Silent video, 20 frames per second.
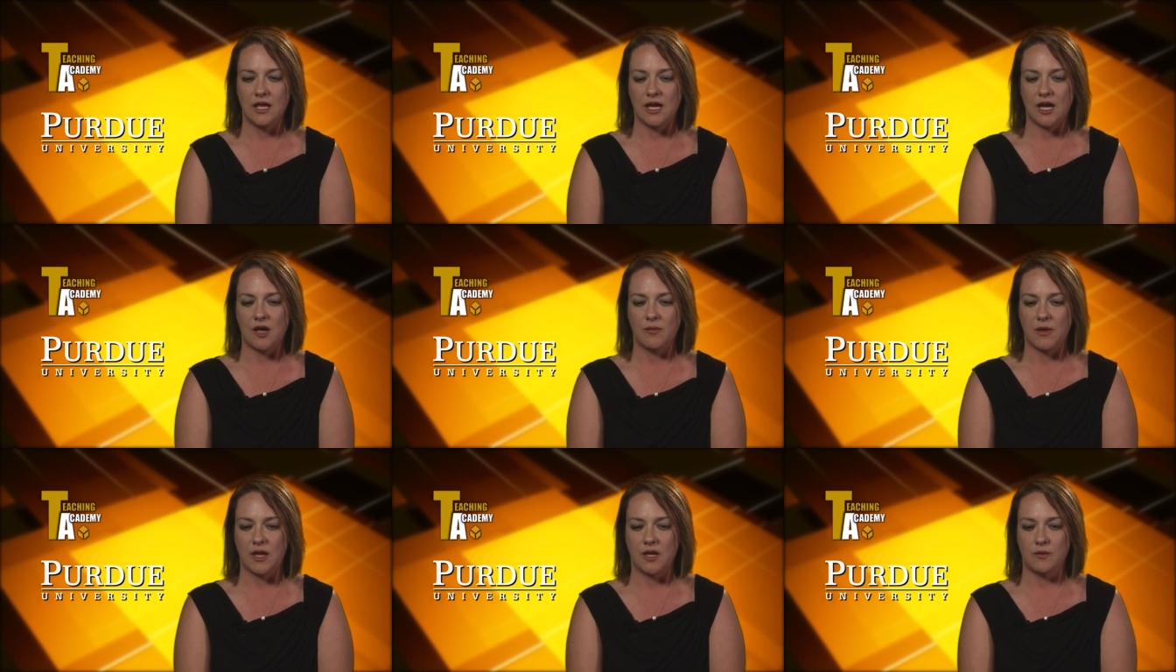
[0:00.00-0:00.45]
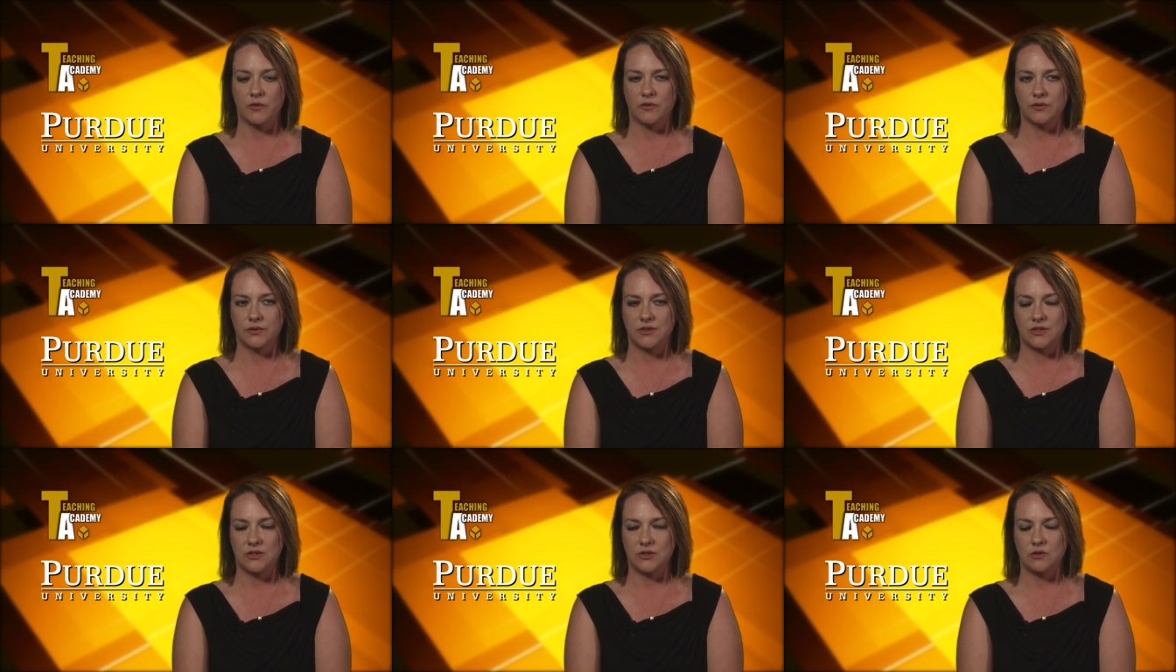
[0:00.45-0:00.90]
I'm able
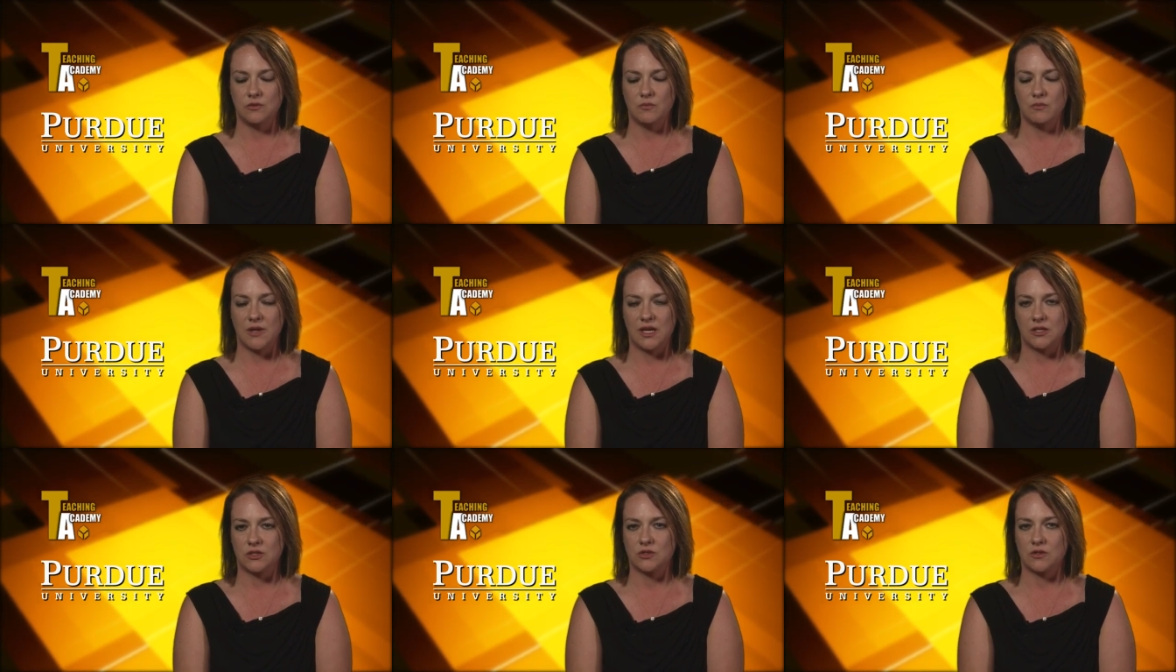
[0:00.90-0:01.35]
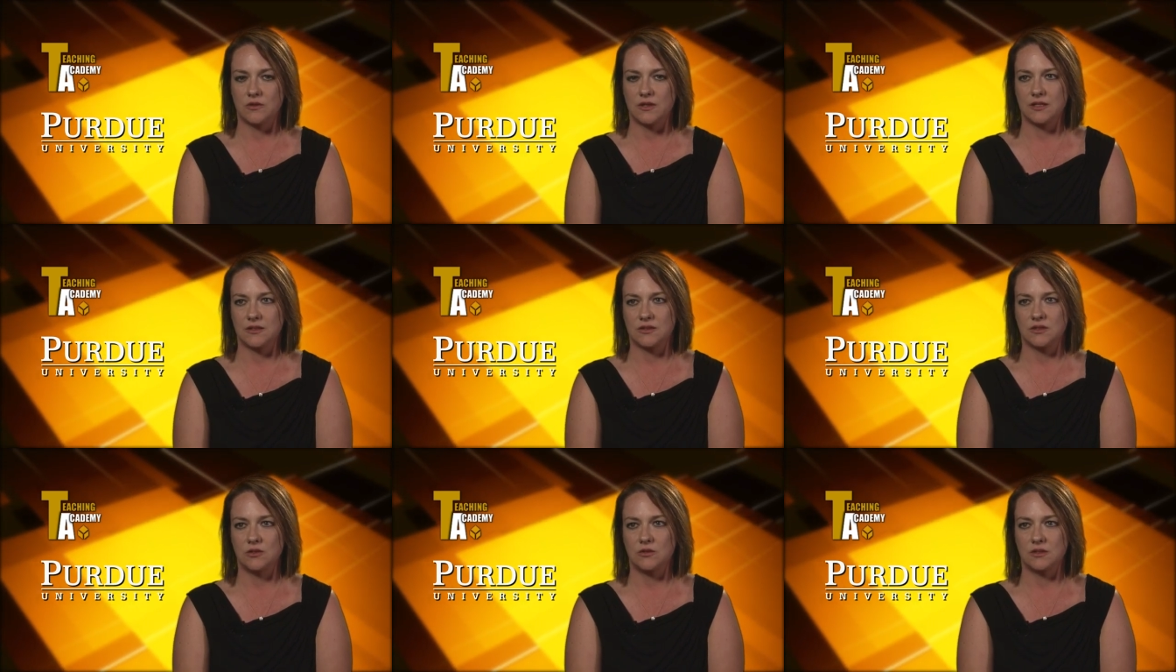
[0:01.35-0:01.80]
to make sure
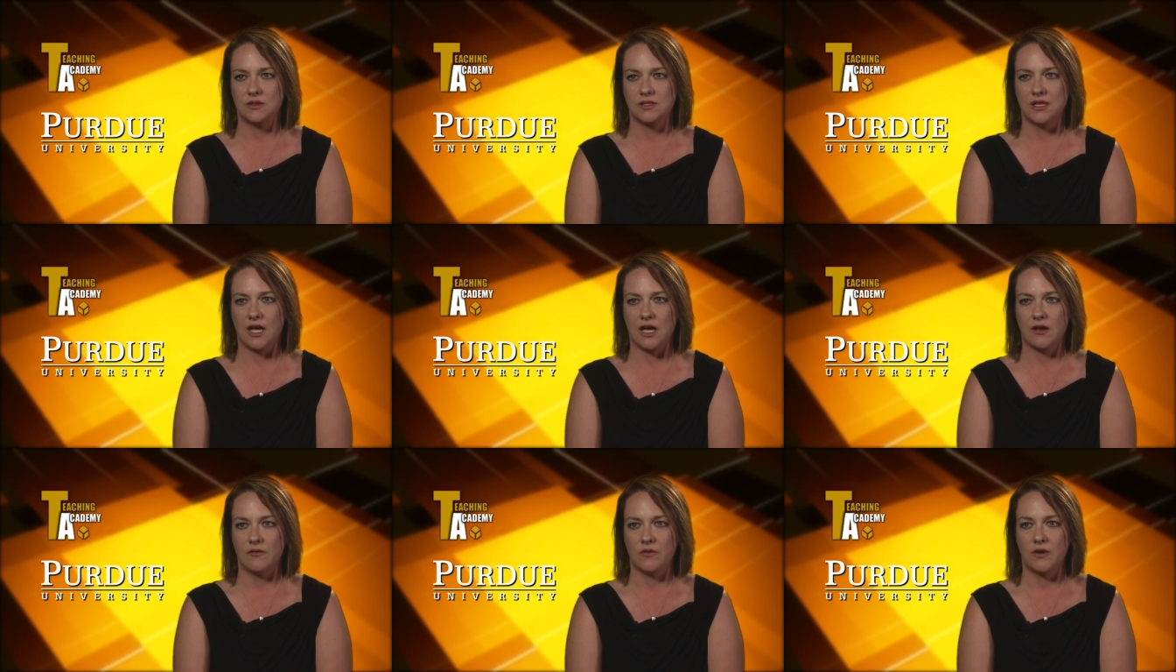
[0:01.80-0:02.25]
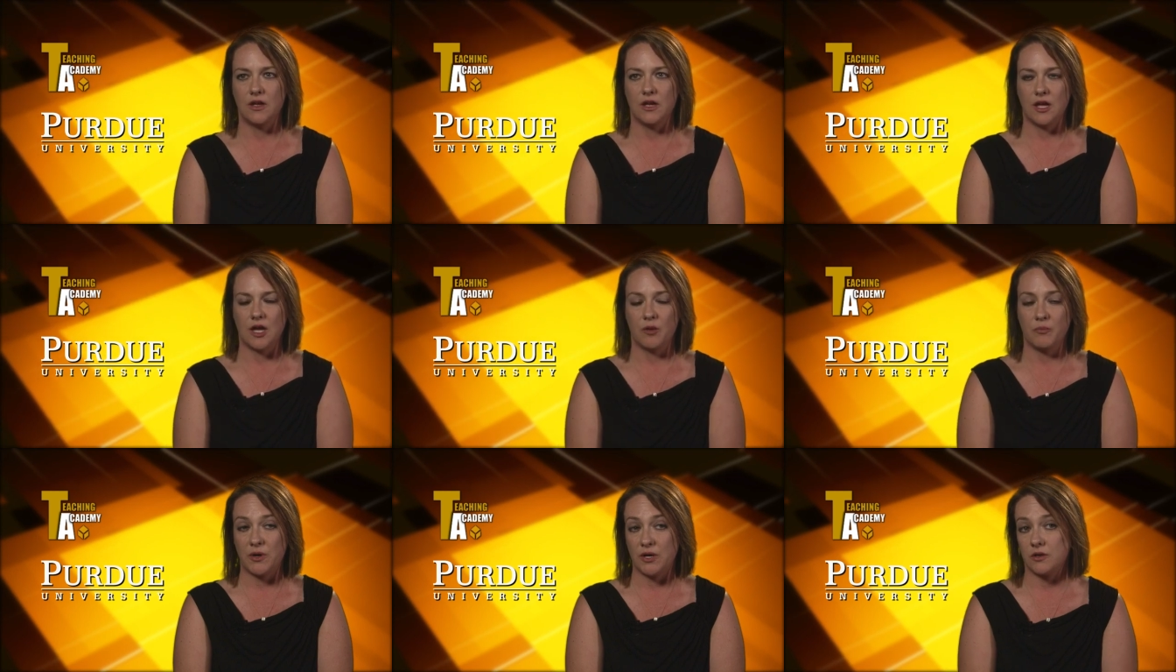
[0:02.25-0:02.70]
that students have
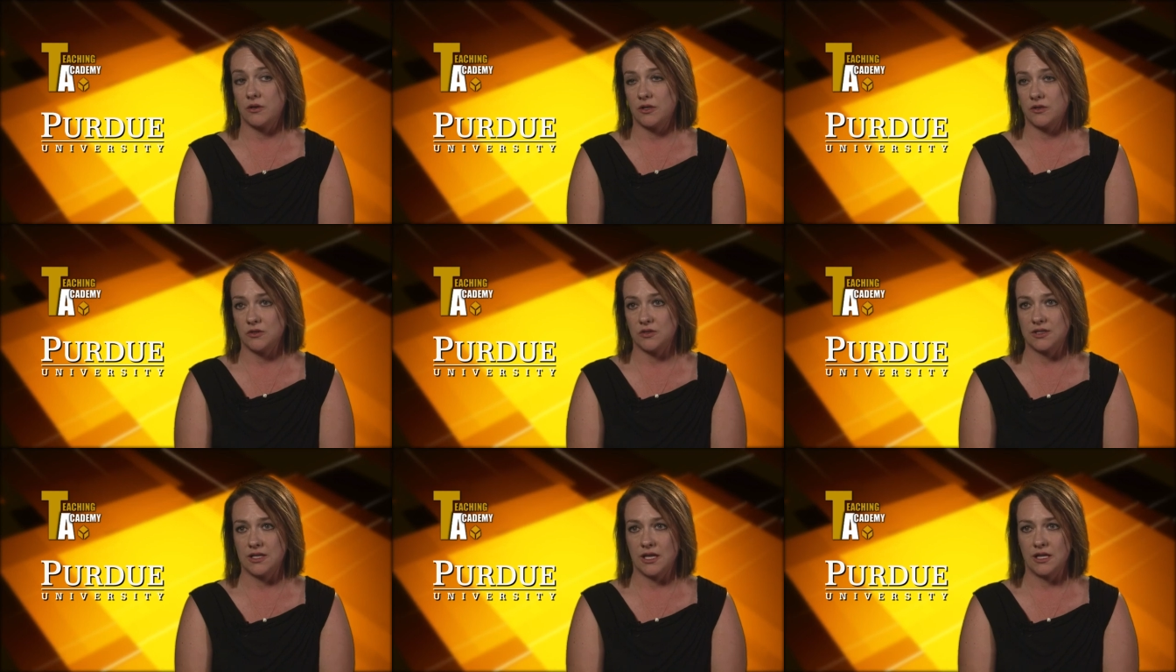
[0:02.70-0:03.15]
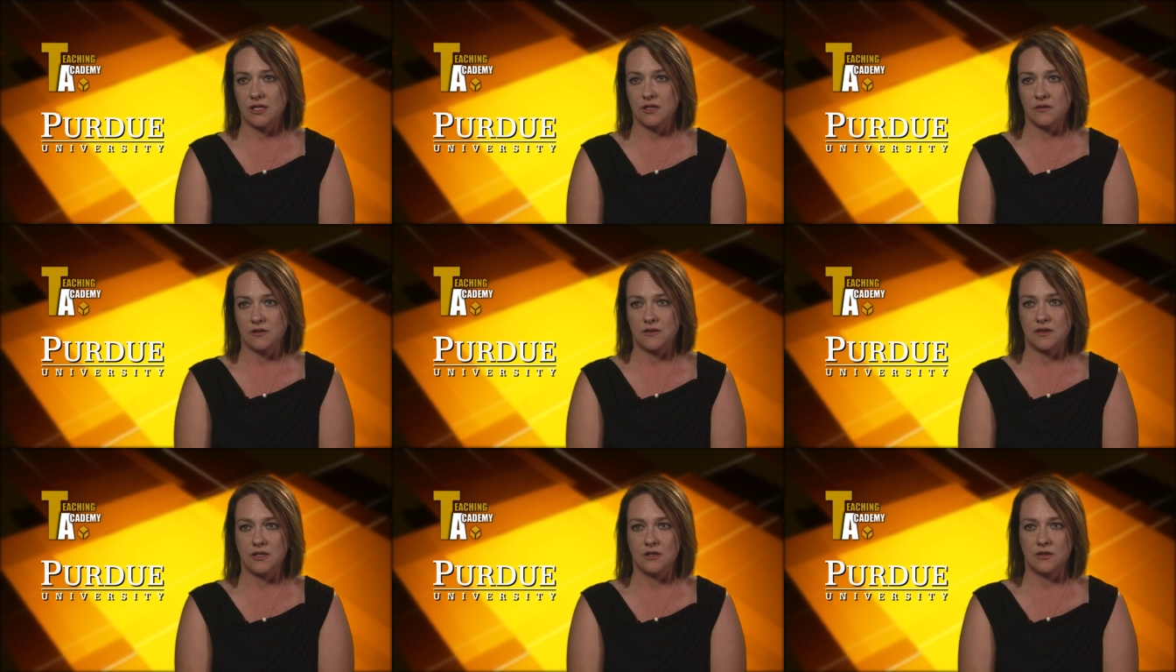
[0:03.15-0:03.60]
a better understanding of
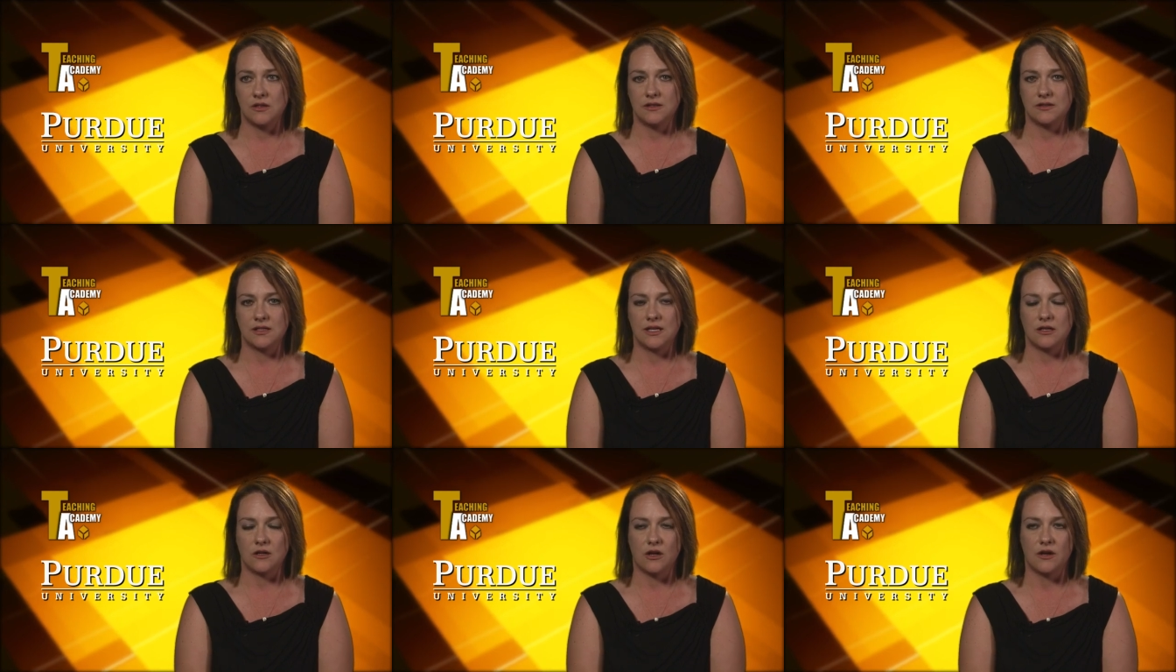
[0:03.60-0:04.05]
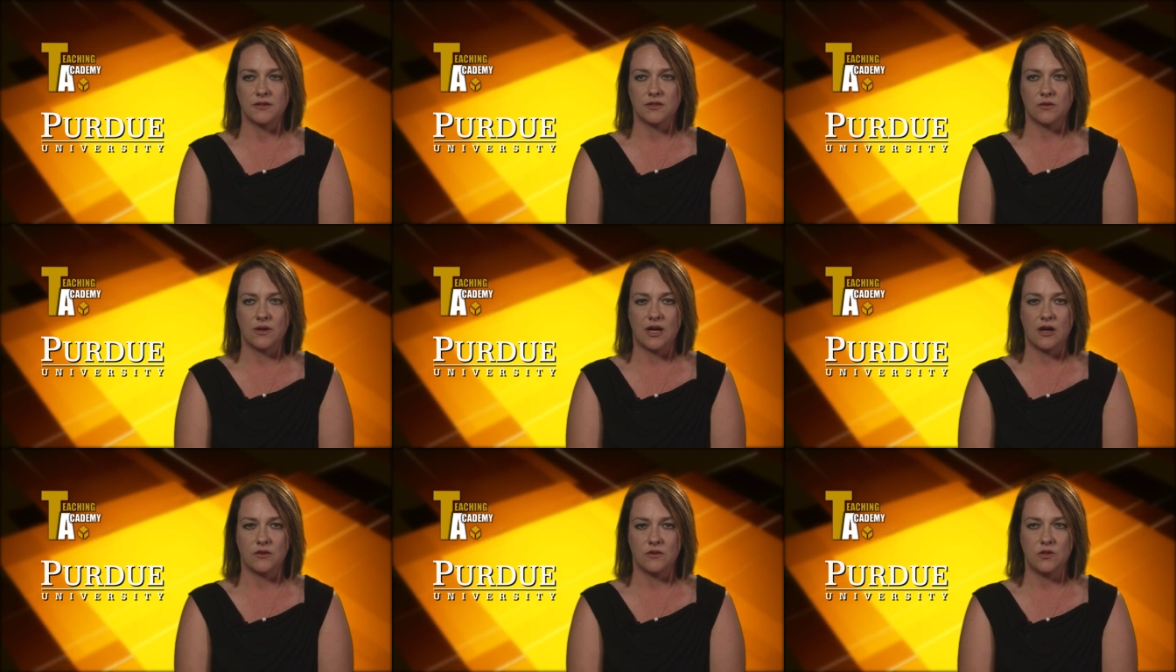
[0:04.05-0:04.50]
the theories and also
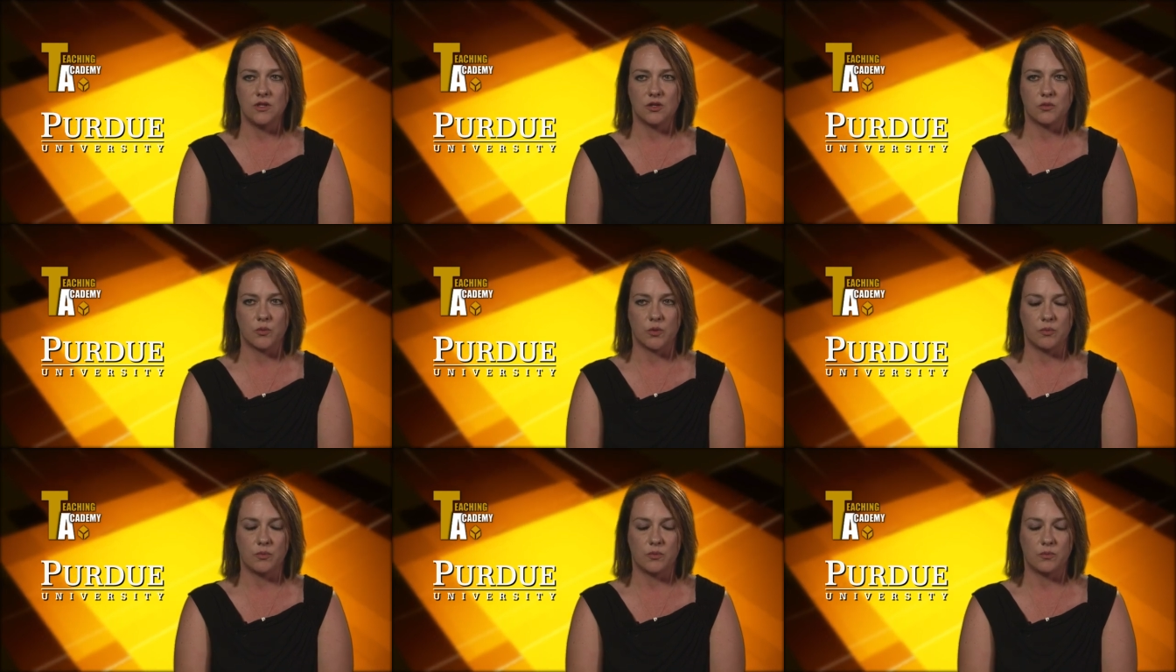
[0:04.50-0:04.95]
how you can